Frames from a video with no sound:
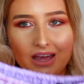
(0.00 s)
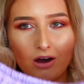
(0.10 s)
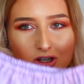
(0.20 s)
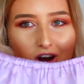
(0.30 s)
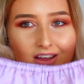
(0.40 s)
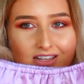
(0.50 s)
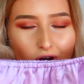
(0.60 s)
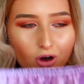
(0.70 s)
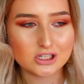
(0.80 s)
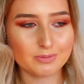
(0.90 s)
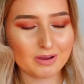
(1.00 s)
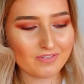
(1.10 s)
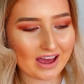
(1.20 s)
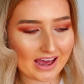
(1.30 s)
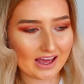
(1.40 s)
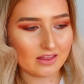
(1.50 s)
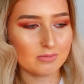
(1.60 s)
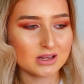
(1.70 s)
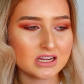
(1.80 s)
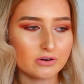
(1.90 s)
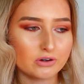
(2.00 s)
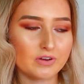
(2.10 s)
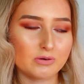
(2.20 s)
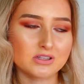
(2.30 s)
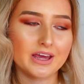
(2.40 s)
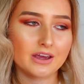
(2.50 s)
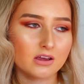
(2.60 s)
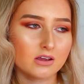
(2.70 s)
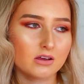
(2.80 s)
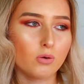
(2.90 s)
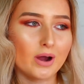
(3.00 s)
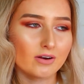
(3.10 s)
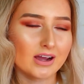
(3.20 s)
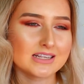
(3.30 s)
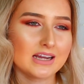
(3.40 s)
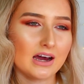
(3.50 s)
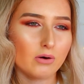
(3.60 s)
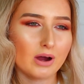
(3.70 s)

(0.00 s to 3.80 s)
Yeah, I'll try this on. To be fair, the material feels like quite nice now.